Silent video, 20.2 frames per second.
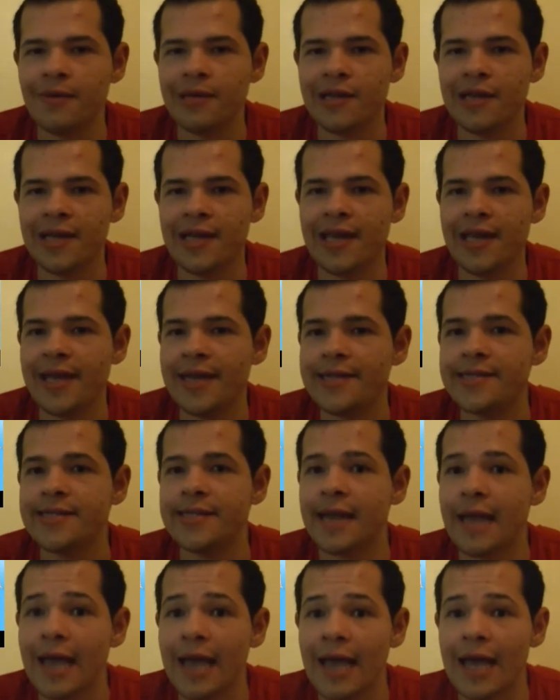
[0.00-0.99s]
He's
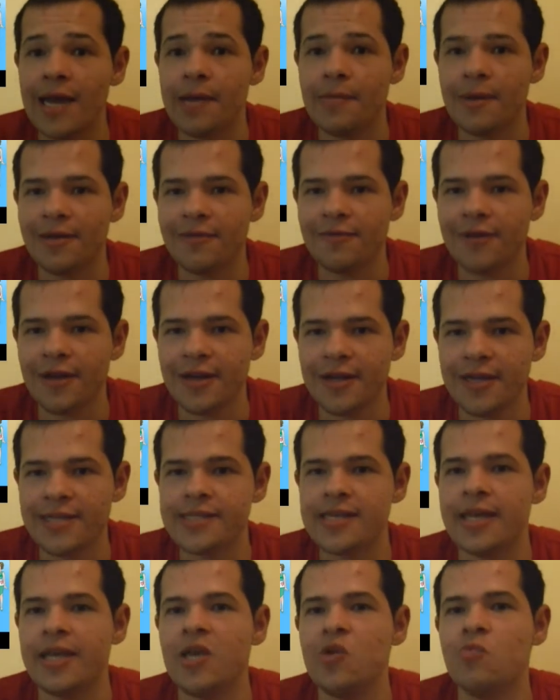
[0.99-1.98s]
an anime fan. He's
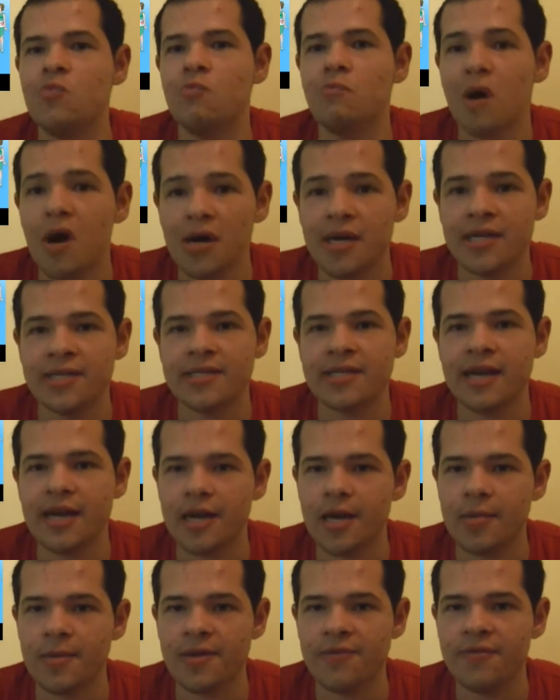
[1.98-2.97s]
a humongous
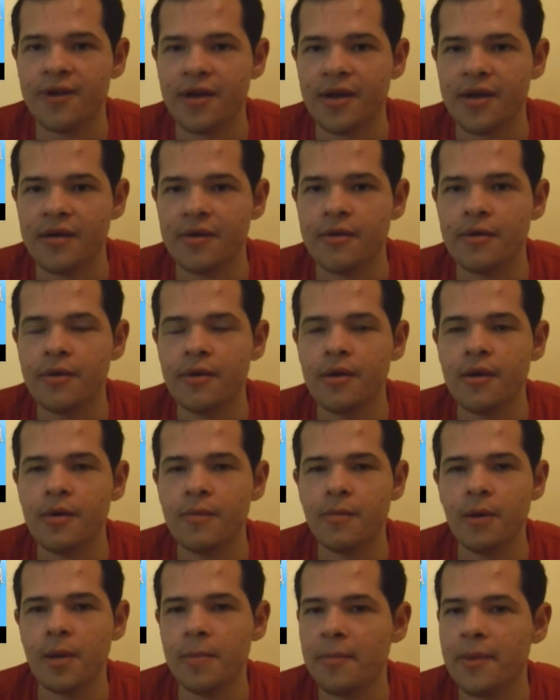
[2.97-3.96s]
anime fan.
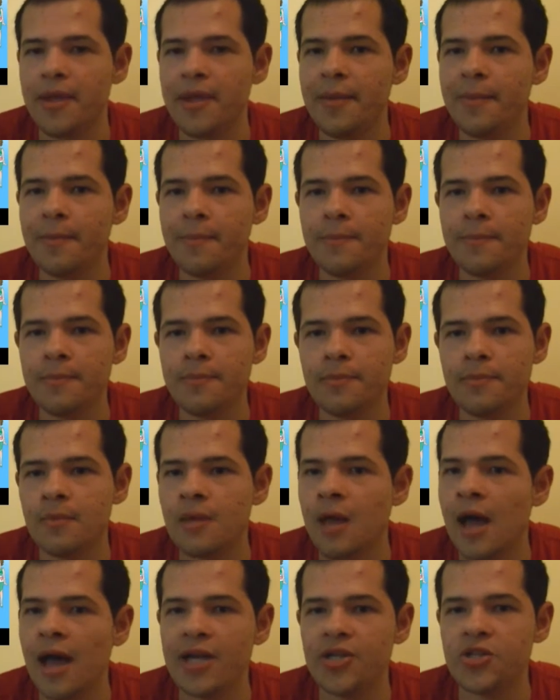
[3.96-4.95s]
But me,
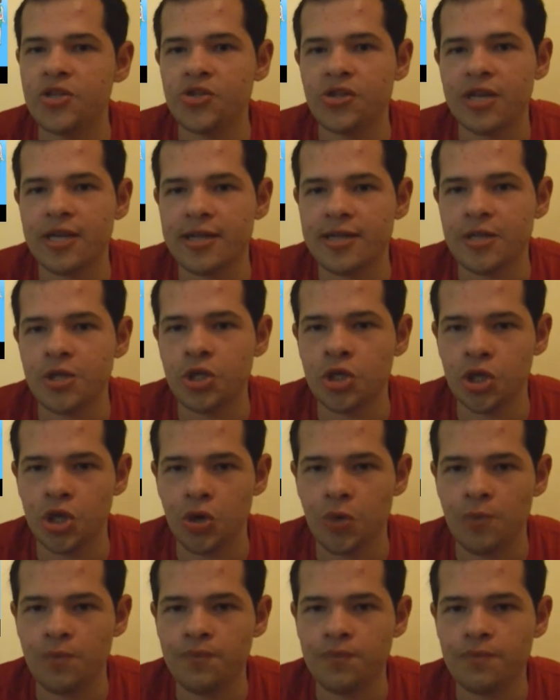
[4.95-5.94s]
I just like this show.
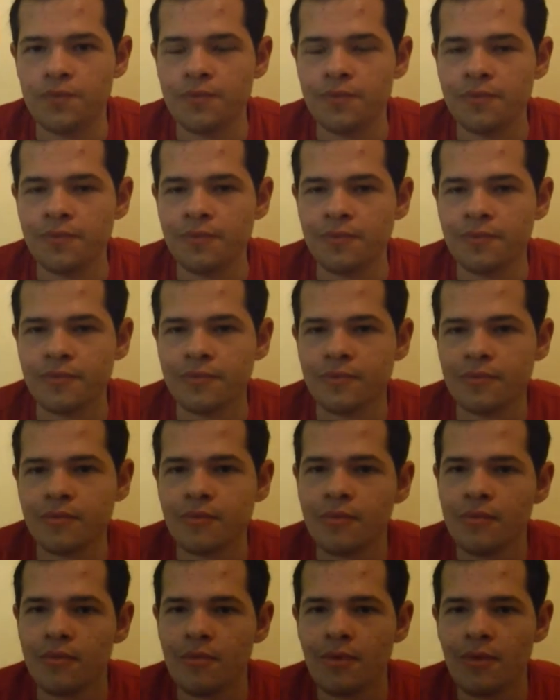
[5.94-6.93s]

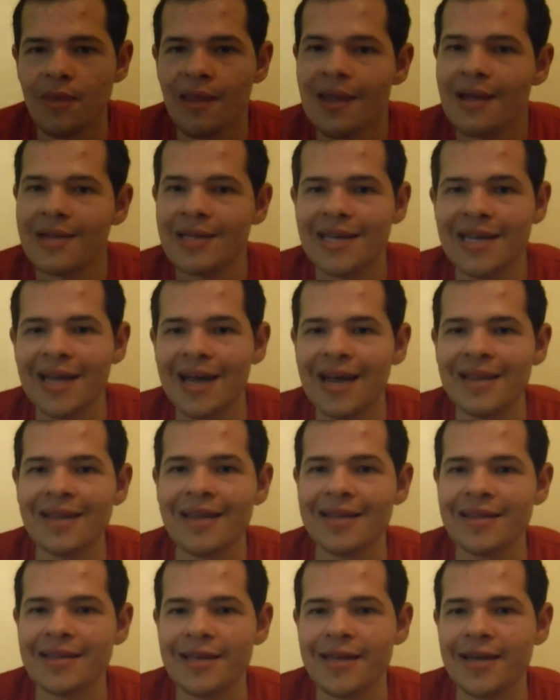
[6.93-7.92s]
I
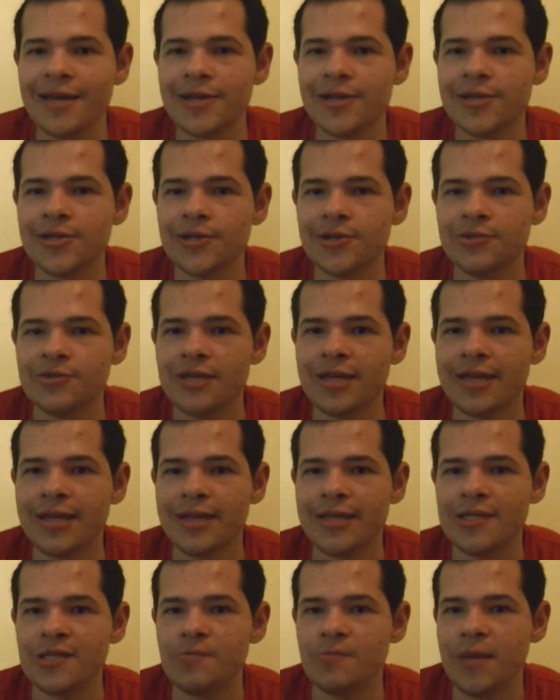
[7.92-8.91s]
like the characters. I
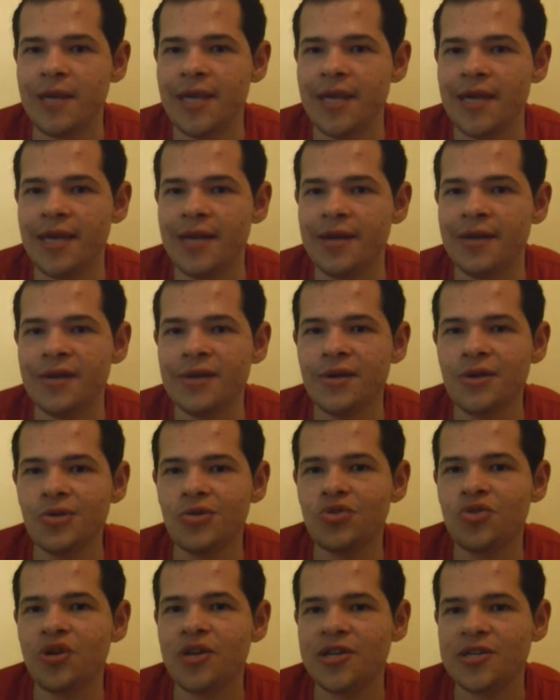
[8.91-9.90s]
like Speed,
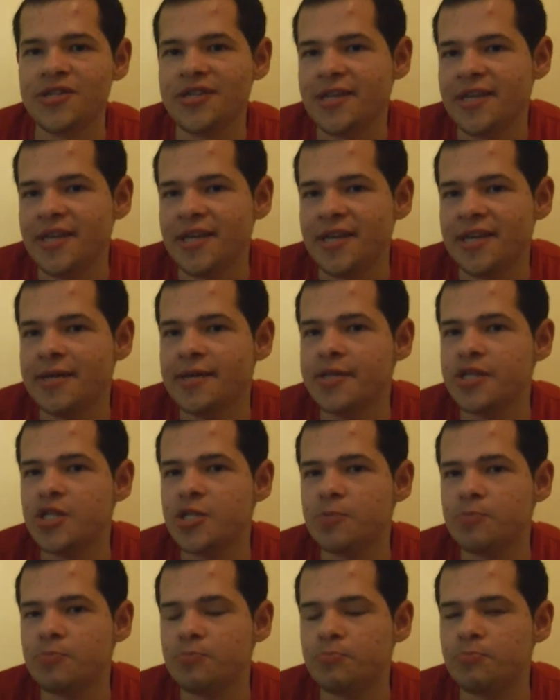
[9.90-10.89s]
Trixie,
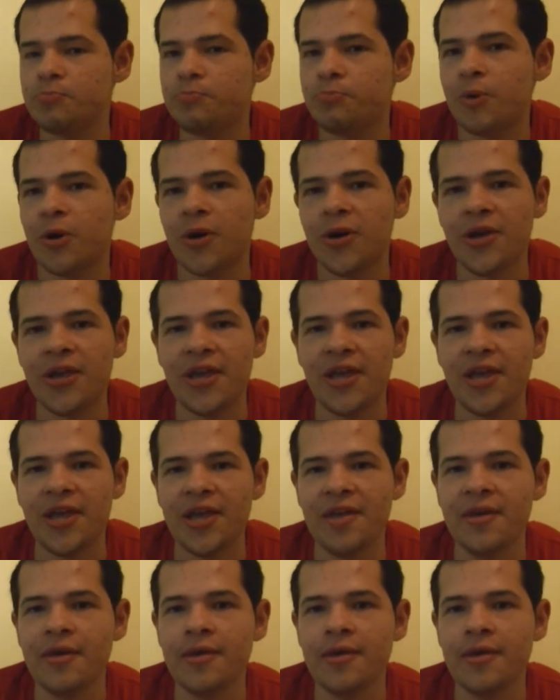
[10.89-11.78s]
Sparky,